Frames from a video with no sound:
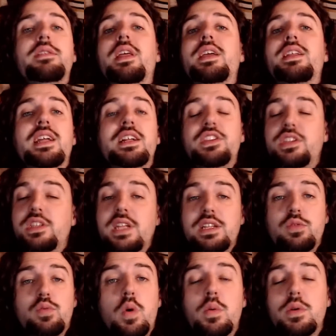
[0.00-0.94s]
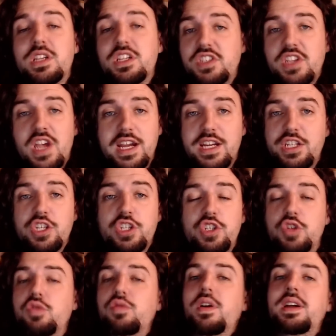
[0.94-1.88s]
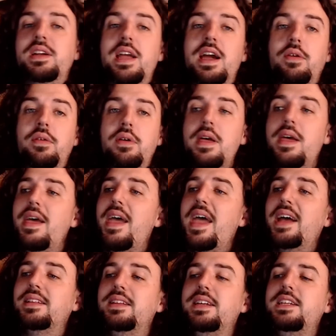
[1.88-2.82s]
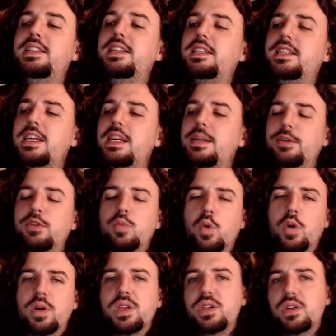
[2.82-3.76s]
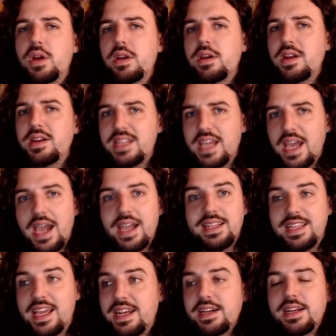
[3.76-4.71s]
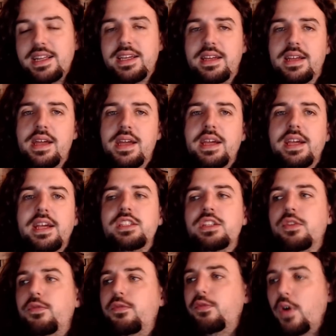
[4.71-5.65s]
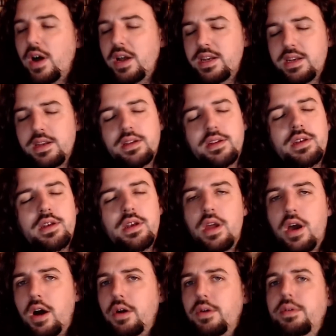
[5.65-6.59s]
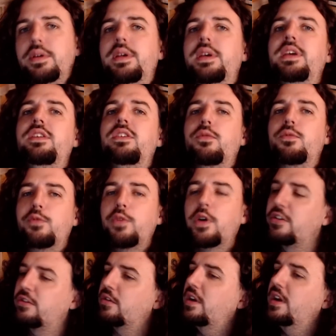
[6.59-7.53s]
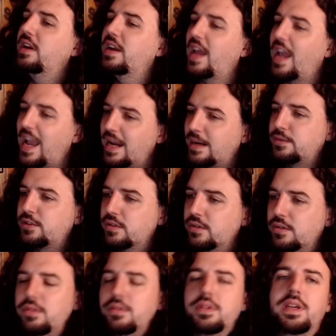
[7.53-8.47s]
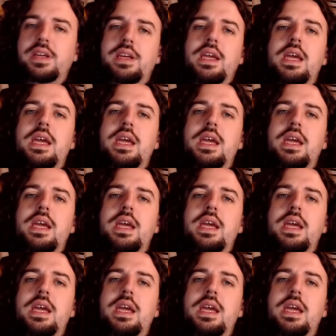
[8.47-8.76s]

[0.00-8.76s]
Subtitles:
Like, that's what we're designed to do right now. At least the team is working on an identity. Is it fun? No. Is it frustrating? Absolutely.